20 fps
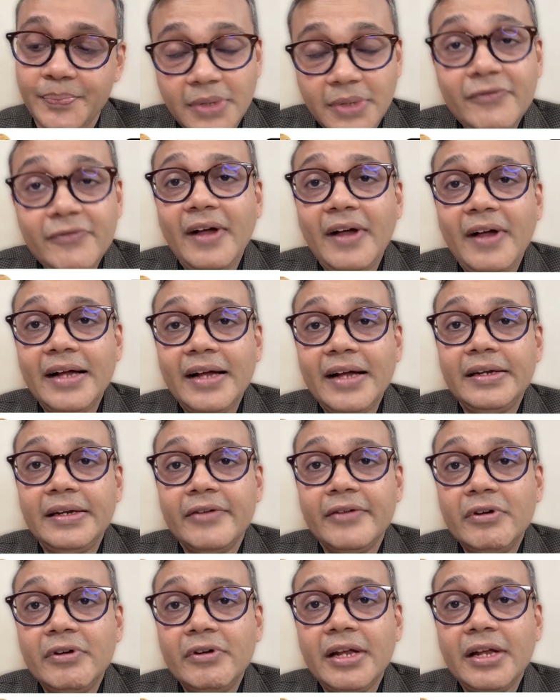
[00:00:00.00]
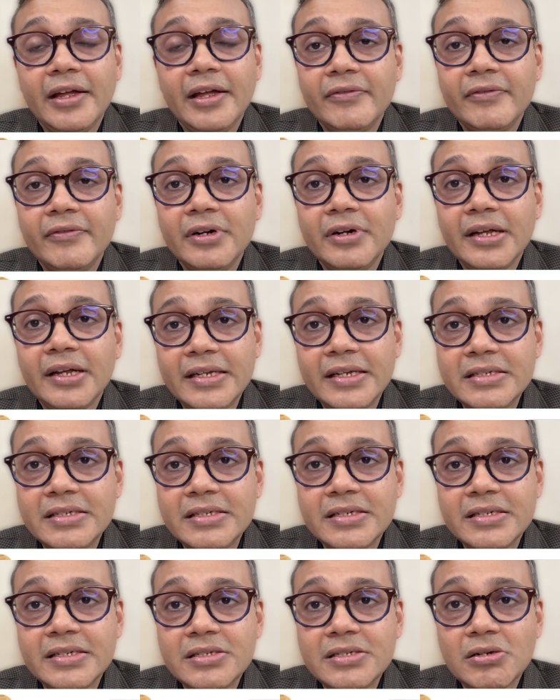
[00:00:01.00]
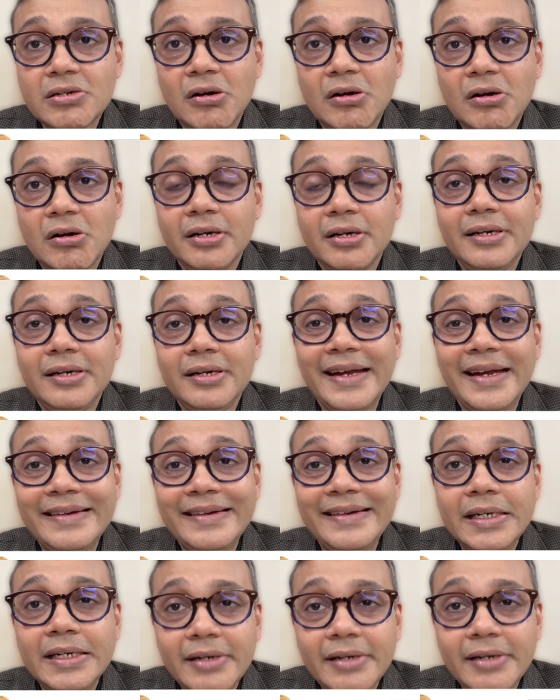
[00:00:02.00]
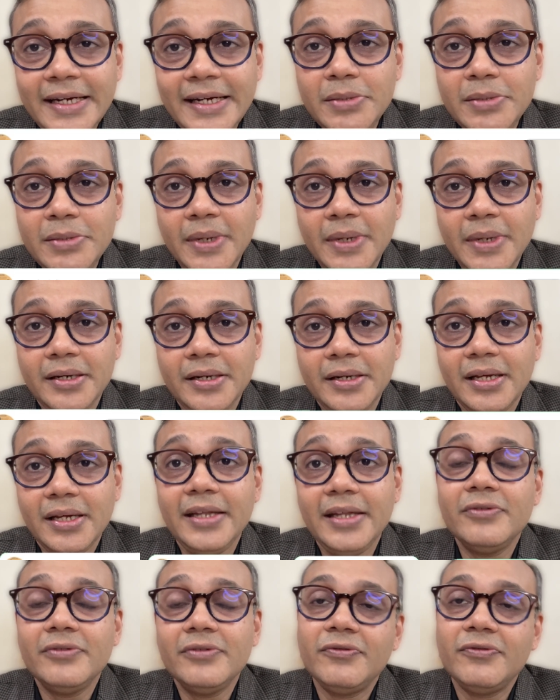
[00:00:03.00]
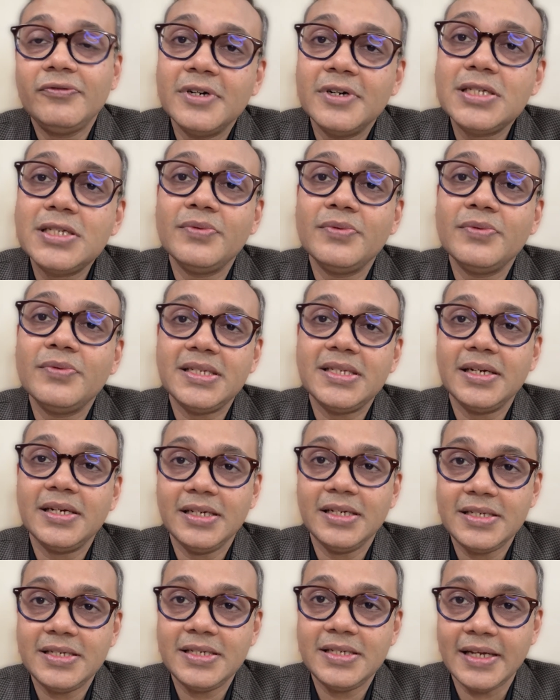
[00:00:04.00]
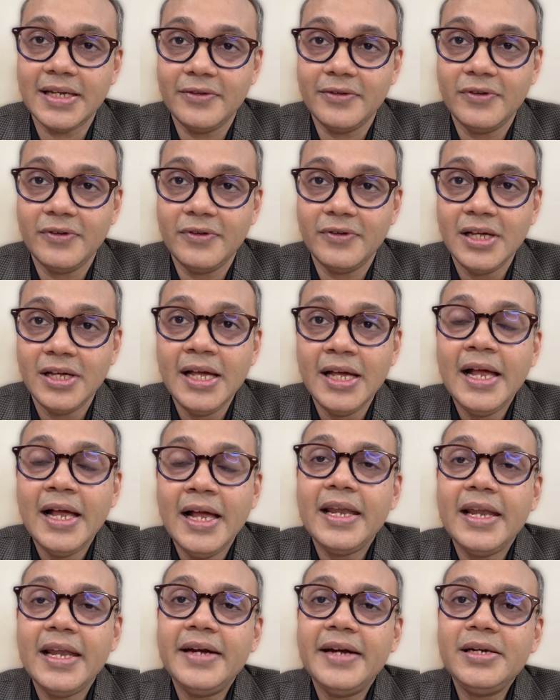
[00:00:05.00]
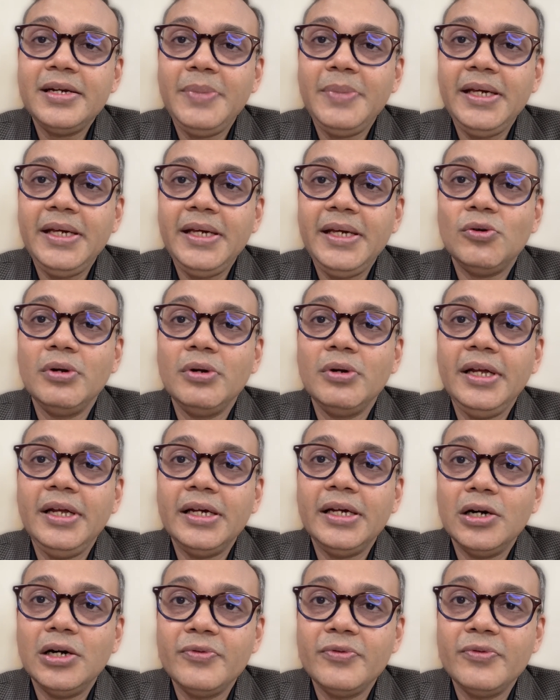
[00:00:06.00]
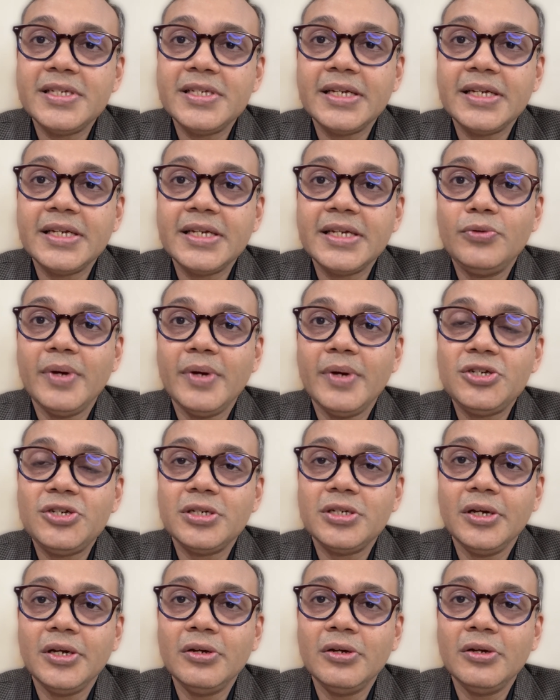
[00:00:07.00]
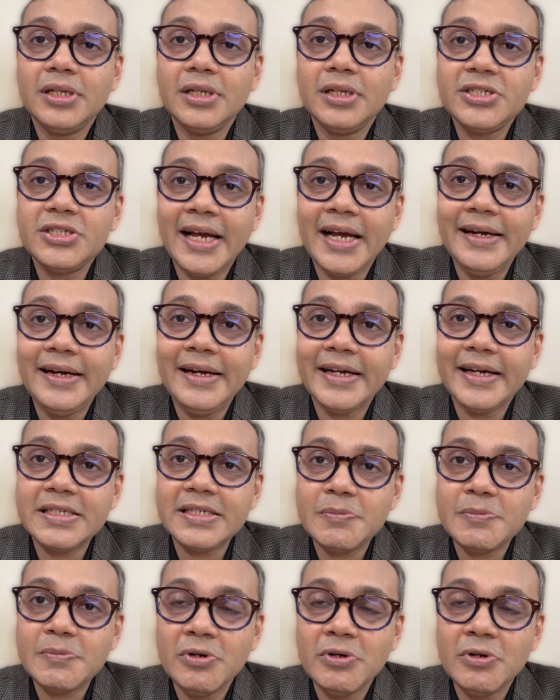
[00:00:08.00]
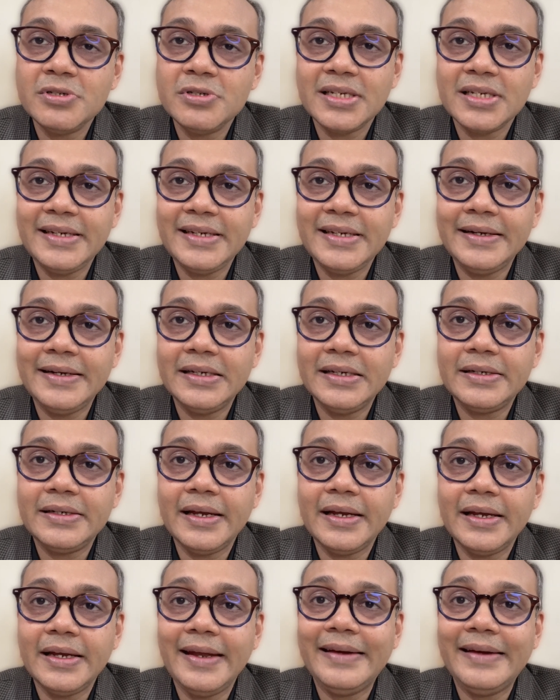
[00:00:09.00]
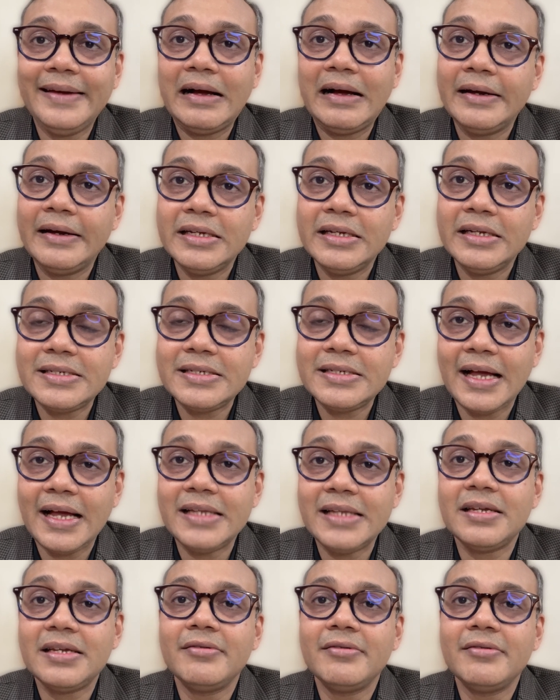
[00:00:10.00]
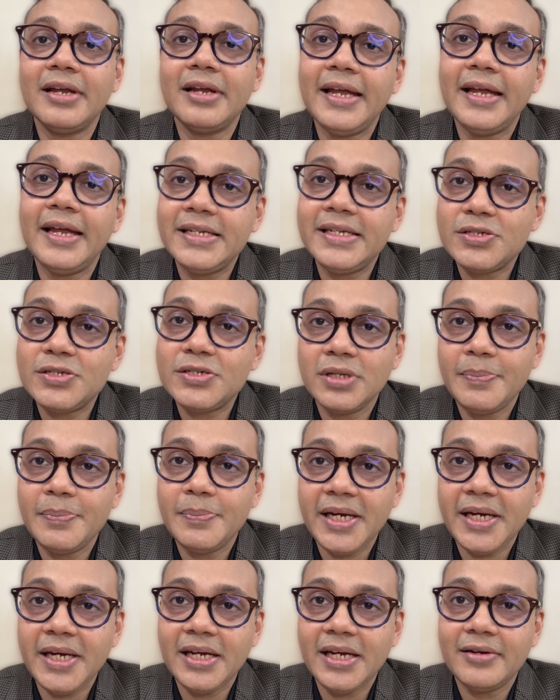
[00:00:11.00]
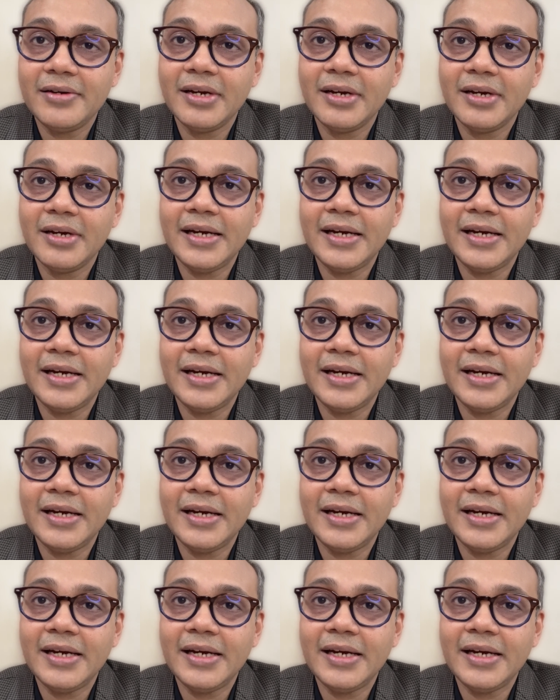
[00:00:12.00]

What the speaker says: In fact, never ever insist on dental treatment in the first visit itself. Let it be only a visit which the child explores the dental clinic, understands and relates to the pediatric